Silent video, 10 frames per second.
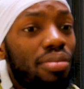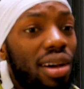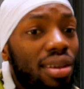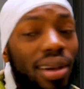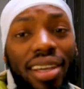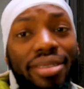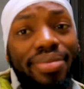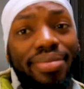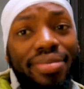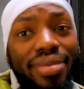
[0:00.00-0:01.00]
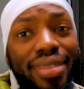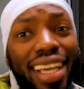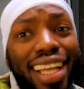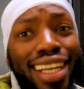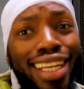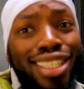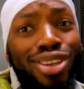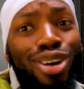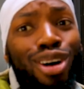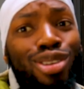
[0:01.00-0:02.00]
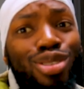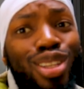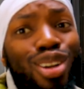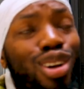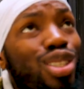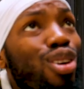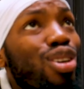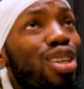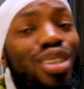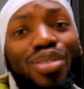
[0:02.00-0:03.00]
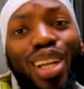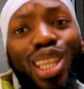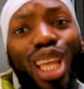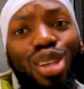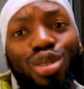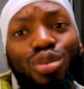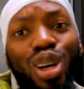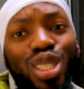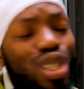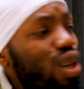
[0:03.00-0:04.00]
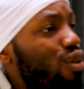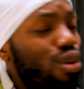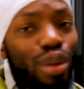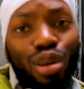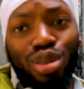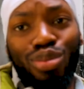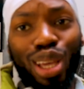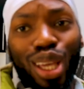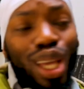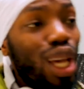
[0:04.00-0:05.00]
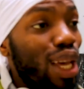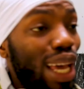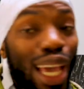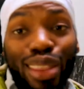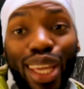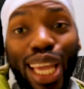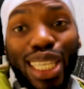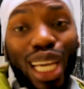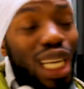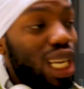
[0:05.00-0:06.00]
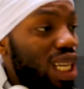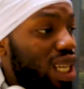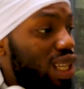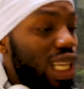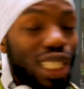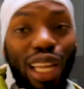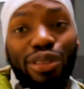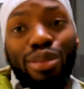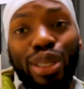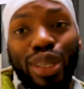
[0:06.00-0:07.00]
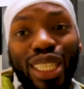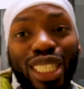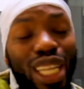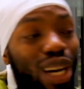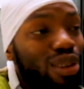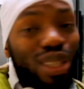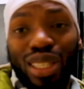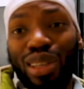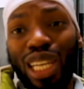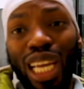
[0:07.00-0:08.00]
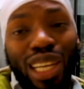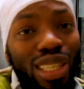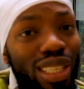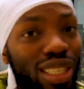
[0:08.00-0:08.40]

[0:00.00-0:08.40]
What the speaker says: By the way, let's go on to the next one. Thank you so much for being with me in the kitchen. It's time for me to eat now. See you later.